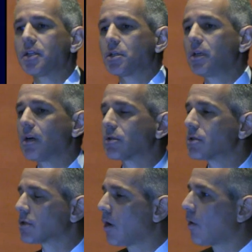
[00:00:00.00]
engineers
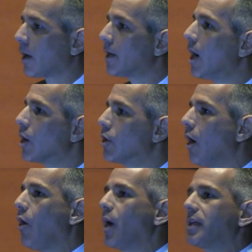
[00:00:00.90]
and so on
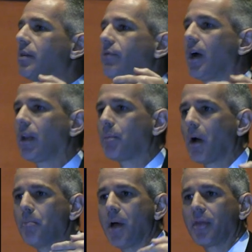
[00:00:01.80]
go and develop
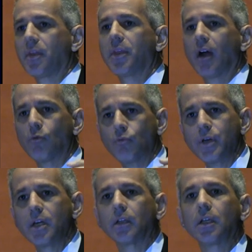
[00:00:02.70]
a method that
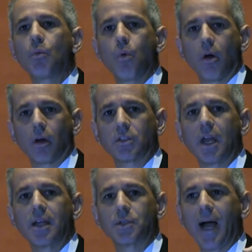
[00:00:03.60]
really works
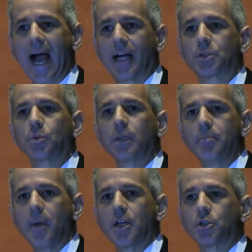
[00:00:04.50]
to
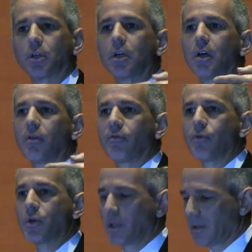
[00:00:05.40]
actually measure
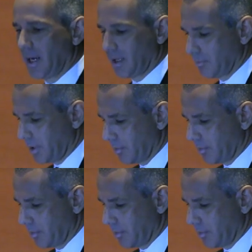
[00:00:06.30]
food intake in